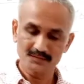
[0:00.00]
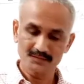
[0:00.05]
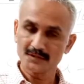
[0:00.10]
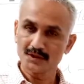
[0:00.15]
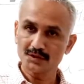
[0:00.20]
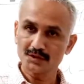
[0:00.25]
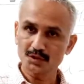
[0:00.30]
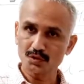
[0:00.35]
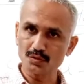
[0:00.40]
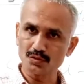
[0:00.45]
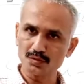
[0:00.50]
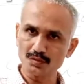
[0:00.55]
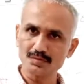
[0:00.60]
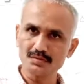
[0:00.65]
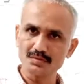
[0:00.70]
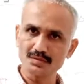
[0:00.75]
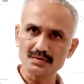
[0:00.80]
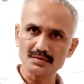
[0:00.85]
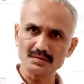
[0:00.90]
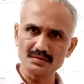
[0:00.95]
So
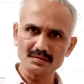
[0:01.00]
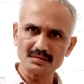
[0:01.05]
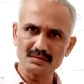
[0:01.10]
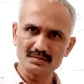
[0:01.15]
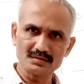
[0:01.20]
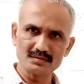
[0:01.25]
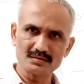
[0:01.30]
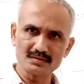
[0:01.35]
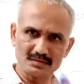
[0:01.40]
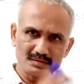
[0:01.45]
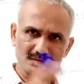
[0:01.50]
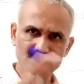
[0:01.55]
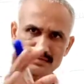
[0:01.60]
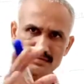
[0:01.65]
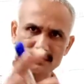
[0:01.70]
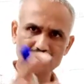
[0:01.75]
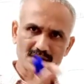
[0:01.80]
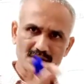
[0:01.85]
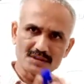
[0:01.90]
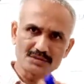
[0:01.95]

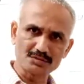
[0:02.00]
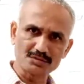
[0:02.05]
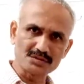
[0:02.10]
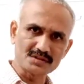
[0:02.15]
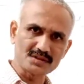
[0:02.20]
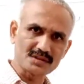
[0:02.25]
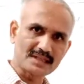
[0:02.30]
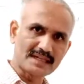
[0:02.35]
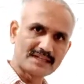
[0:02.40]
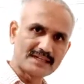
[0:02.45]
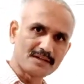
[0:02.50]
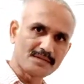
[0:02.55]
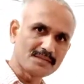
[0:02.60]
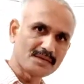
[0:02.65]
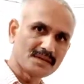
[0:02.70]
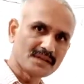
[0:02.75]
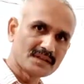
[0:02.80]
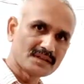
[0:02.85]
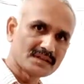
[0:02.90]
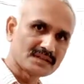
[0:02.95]
this was a kind of
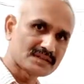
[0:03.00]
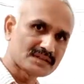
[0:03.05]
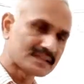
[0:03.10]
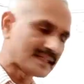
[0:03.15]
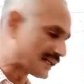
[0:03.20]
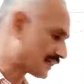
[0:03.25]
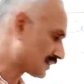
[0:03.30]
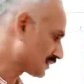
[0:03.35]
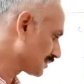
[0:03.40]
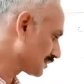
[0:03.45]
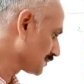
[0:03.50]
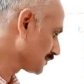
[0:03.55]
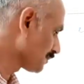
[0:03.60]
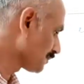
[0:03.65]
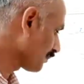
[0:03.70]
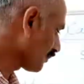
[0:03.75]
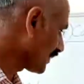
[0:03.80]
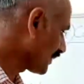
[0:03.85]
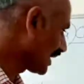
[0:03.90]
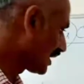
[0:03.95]
snake
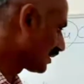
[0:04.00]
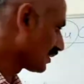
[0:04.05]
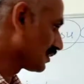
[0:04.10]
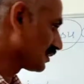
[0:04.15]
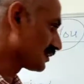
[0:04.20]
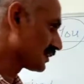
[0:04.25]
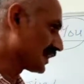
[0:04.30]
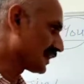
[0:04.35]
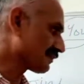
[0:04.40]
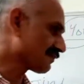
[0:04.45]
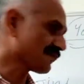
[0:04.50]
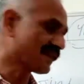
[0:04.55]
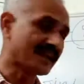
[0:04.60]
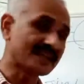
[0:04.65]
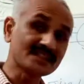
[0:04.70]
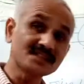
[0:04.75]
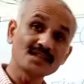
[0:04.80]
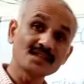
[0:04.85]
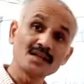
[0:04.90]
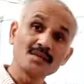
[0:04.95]
that
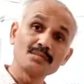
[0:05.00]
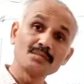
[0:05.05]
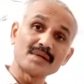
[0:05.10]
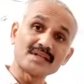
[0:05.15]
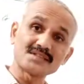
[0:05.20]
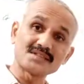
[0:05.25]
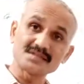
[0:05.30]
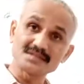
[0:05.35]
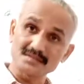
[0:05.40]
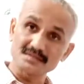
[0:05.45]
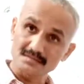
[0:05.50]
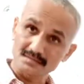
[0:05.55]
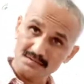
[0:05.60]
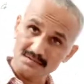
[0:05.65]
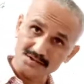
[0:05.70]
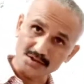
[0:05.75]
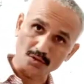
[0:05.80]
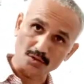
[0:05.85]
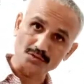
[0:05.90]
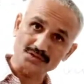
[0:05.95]
flies. But
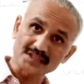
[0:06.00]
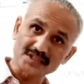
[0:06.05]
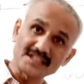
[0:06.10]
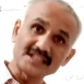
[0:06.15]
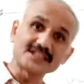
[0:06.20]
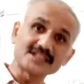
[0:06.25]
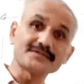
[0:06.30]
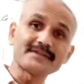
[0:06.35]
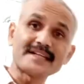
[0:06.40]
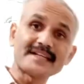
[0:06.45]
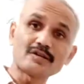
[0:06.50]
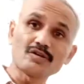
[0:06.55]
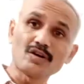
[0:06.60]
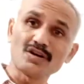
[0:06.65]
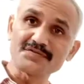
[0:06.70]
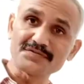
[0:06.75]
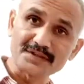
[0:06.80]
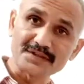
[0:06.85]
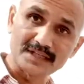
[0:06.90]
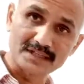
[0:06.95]
Sarojini is very
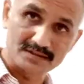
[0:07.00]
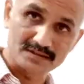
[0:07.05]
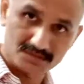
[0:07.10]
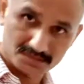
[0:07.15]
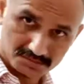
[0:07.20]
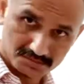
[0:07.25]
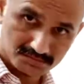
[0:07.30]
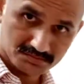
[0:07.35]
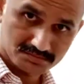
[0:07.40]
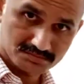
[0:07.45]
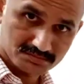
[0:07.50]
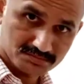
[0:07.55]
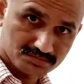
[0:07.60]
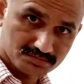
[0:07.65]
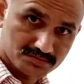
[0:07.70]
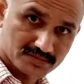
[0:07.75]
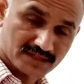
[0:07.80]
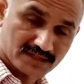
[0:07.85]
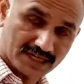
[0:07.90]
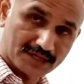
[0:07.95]
confident.
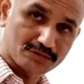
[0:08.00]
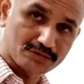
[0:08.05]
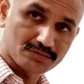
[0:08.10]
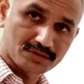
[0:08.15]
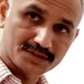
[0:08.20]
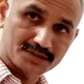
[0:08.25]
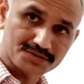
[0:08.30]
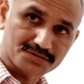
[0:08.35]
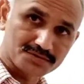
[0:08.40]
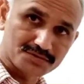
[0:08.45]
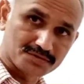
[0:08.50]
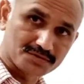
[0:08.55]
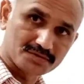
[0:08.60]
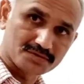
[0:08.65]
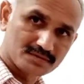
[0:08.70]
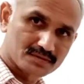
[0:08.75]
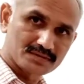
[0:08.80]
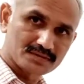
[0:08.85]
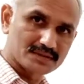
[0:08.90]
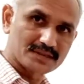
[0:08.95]
Try to
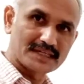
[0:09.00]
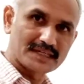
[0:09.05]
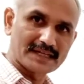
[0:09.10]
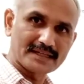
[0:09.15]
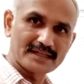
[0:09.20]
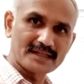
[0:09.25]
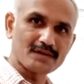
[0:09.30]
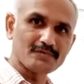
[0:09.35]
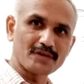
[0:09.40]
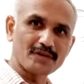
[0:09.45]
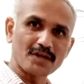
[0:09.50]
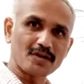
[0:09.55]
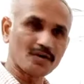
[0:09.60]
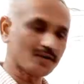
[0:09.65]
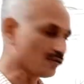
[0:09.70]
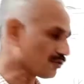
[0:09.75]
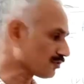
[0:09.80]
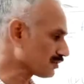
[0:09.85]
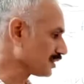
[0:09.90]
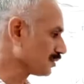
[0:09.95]
understand. Here we are not
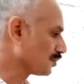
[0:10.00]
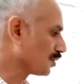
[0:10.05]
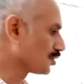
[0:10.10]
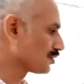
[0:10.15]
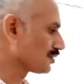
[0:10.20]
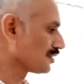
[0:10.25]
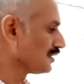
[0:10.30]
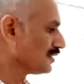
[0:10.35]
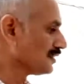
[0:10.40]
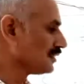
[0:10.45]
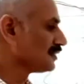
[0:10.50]
talking about